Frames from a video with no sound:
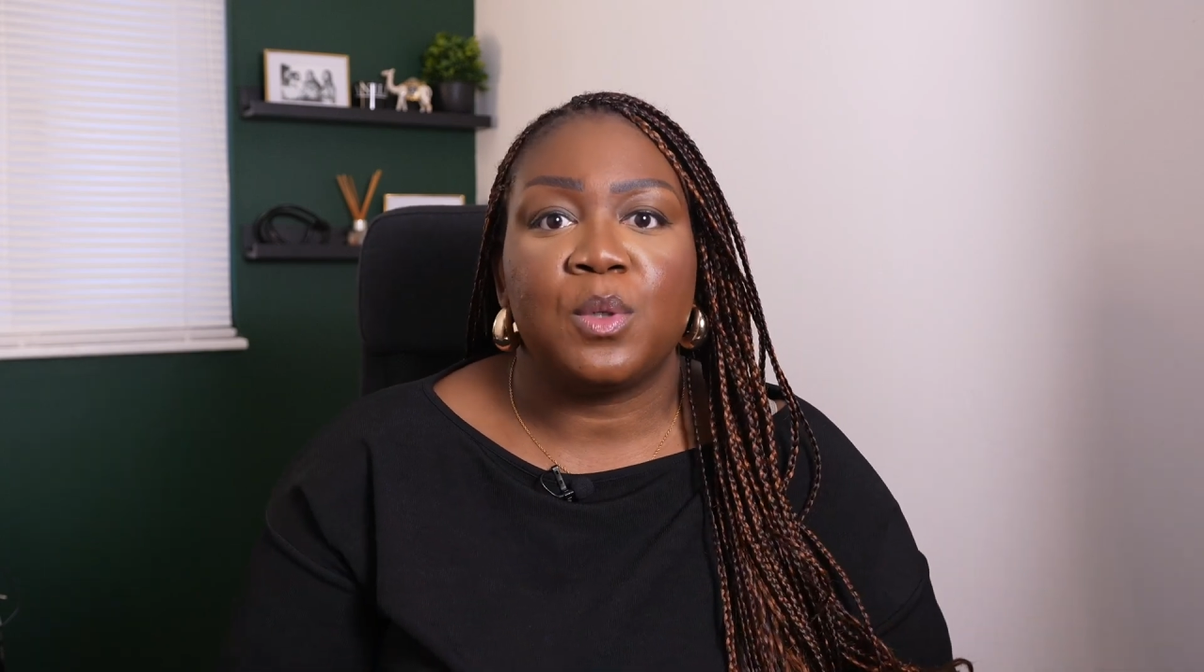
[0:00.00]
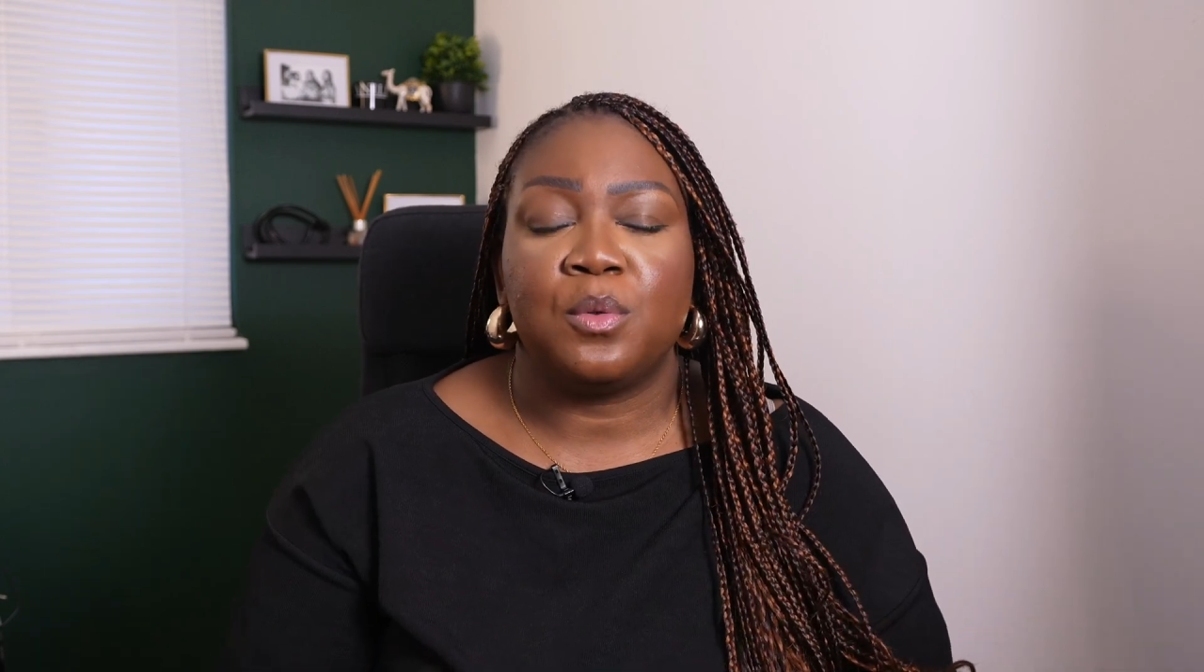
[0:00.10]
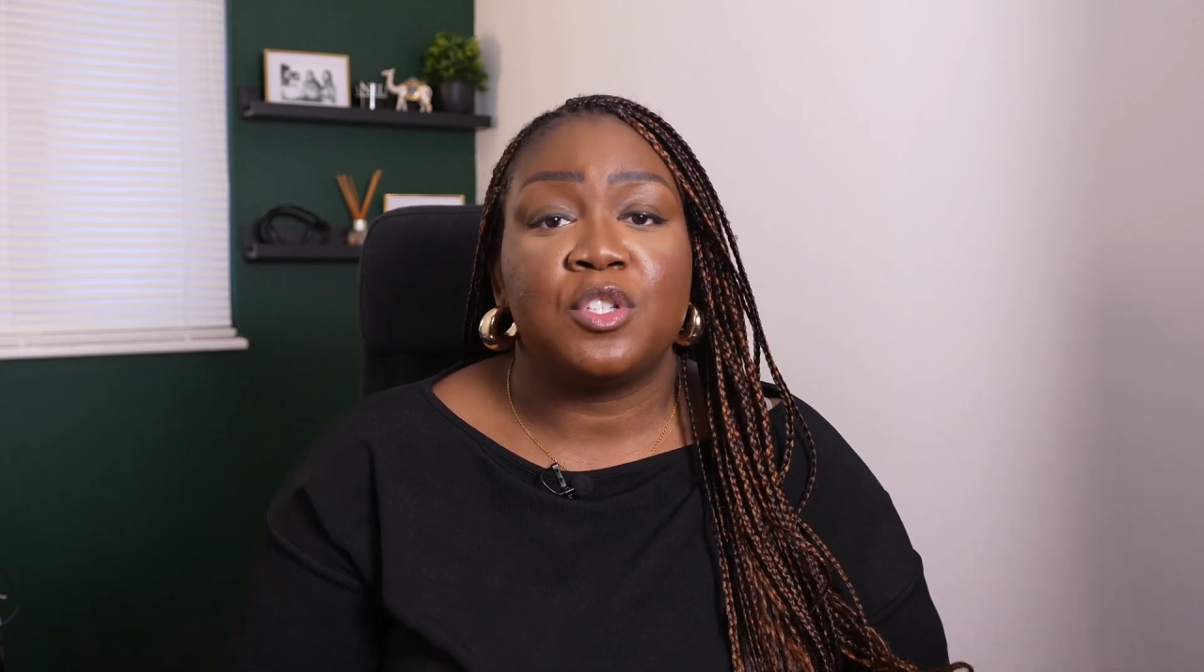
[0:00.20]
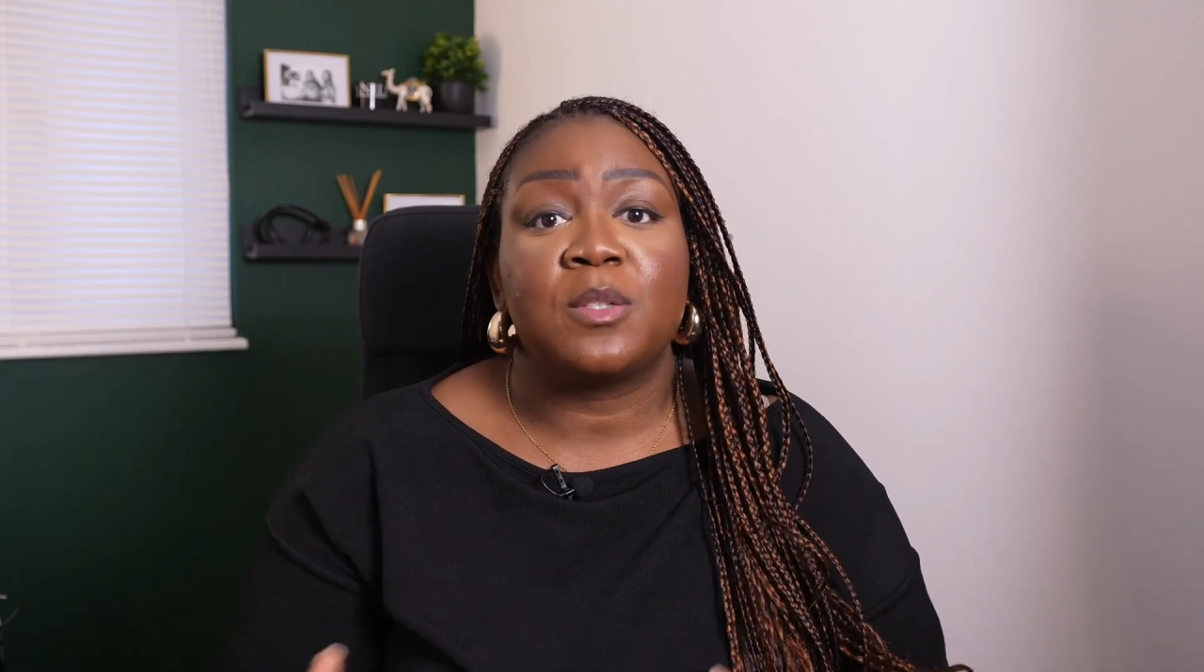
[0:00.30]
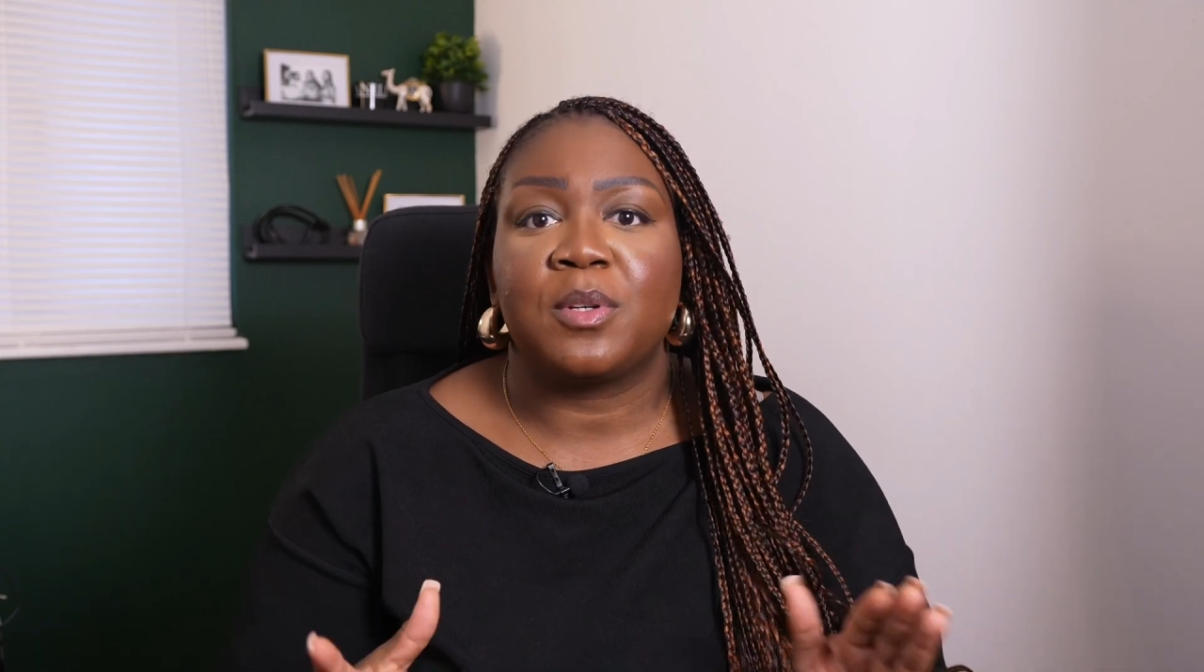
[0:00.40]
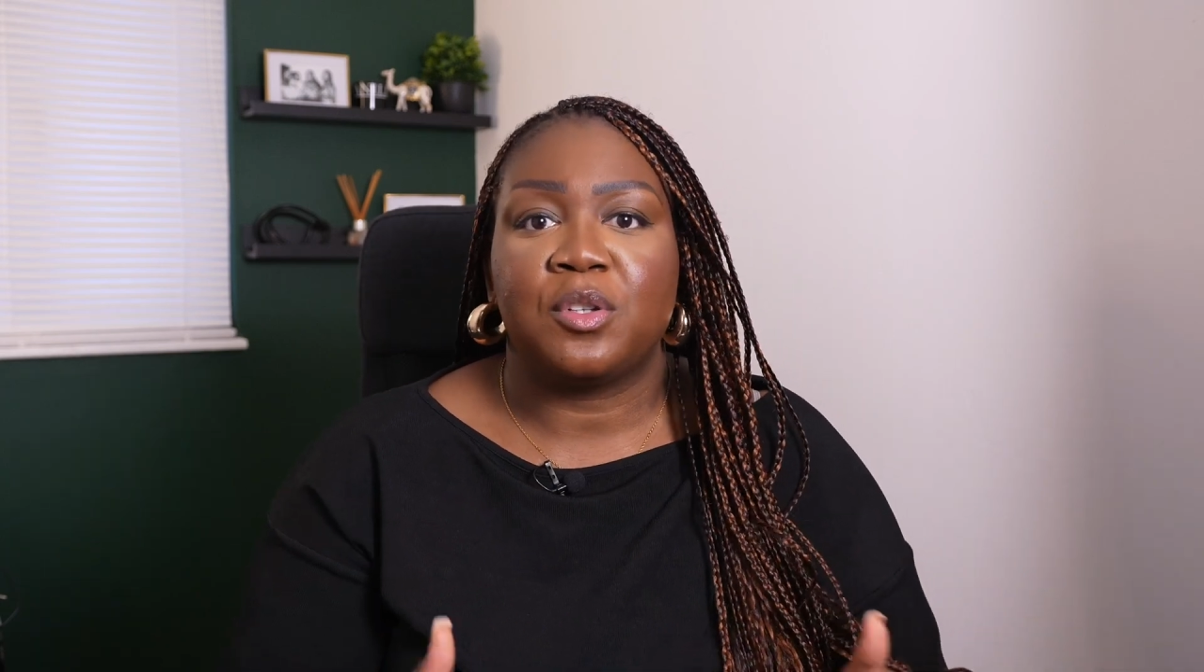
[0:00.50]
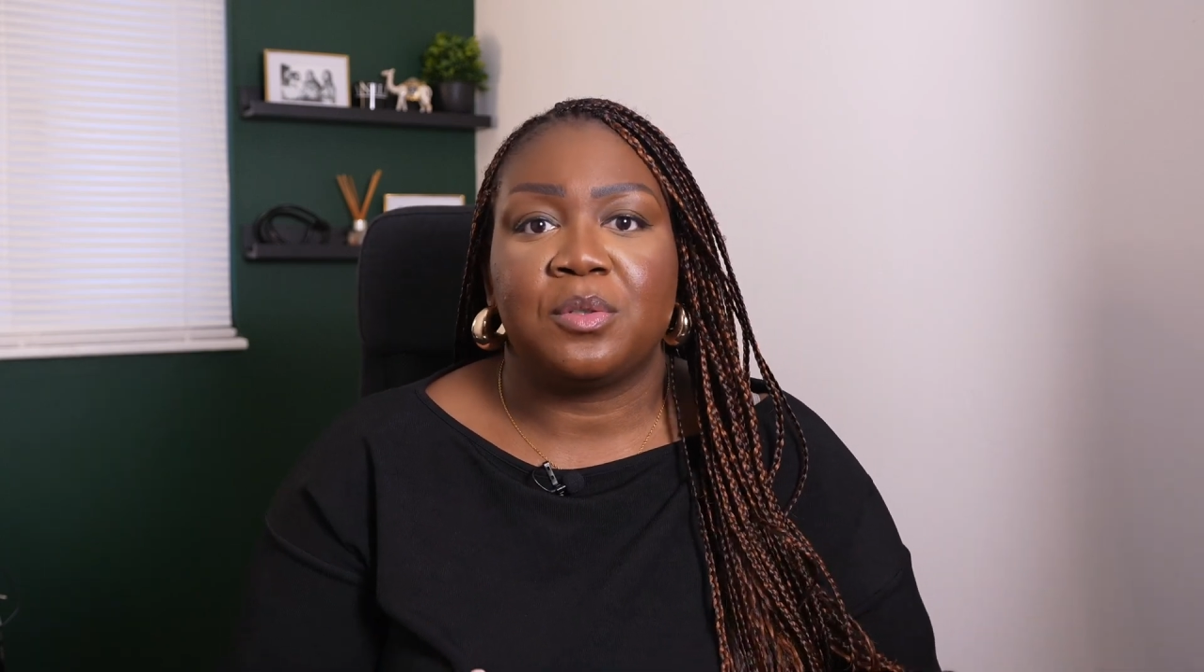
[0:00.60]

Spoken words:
will just because